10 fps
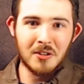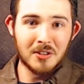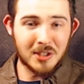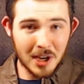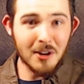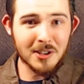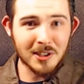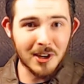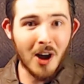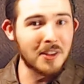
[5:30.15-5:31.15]

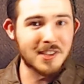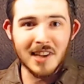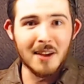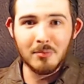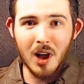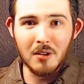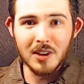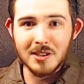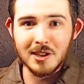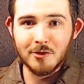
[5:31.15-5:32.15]
seriously on the same level
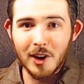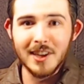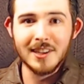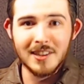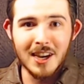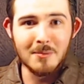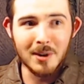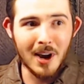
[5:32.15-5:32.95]
as this freaking demon.